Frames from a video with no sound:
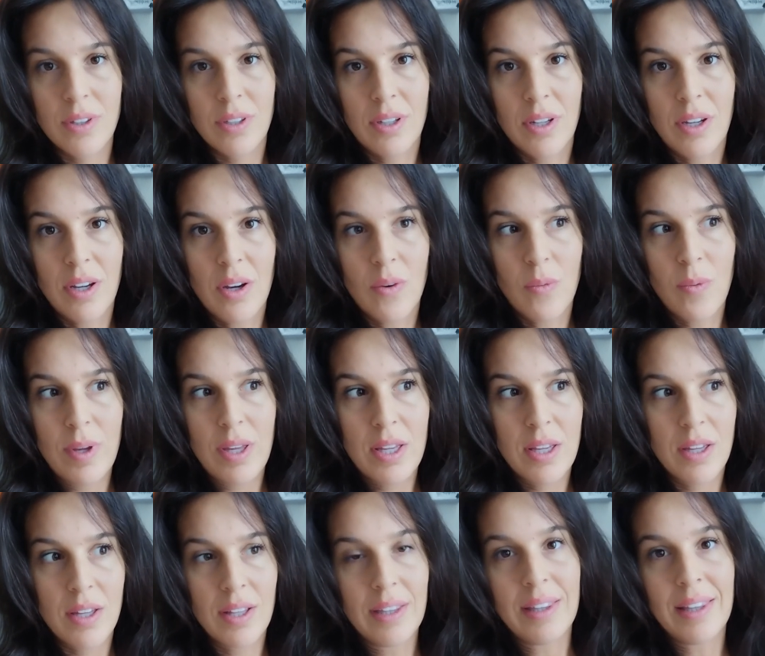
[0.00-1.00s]
a week
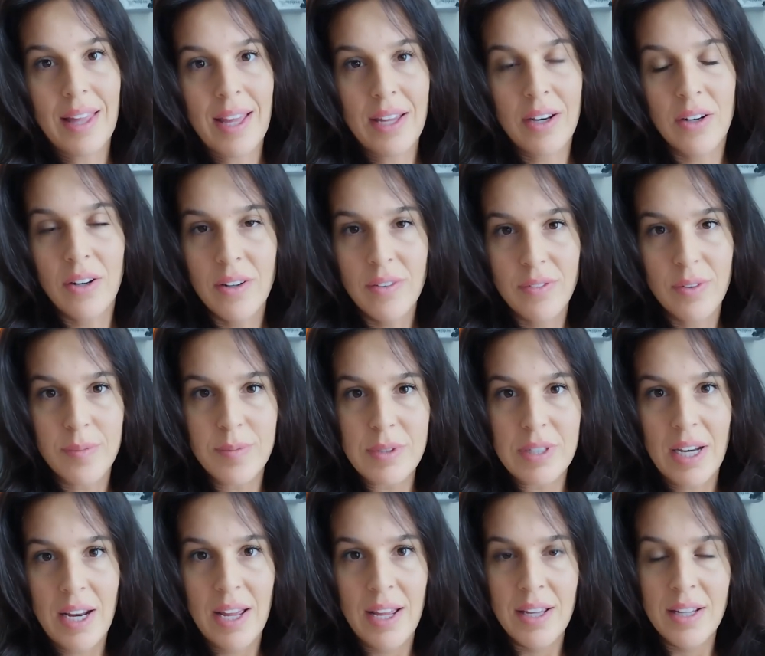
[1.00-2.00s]
later from
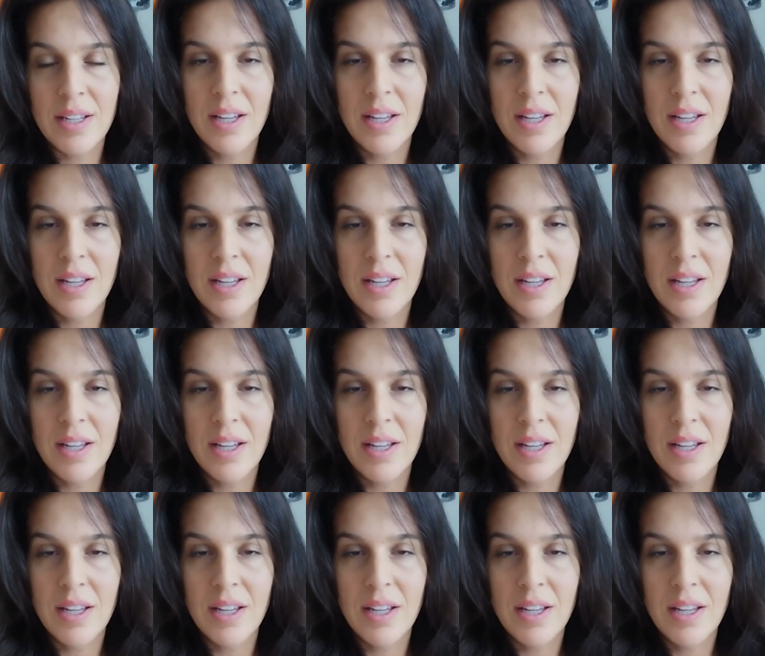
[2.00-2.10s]
today.